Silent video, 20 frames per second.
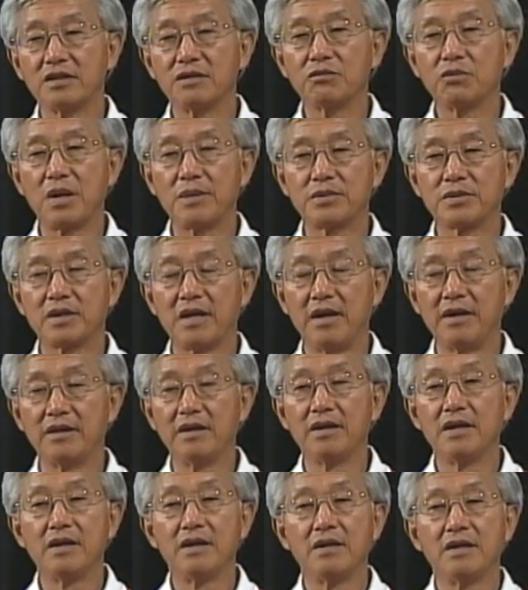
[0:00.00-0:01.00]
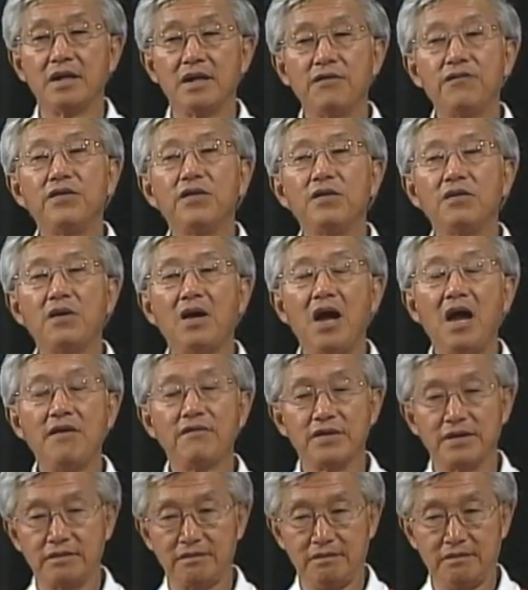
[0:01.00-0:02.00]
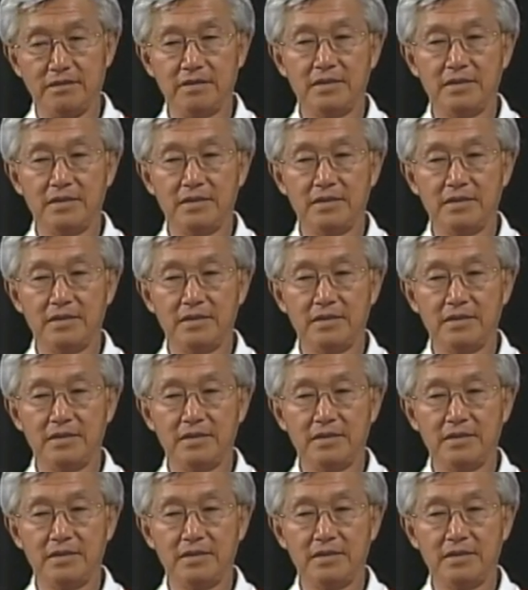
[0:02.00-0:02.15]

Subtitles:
the website. If you haven't,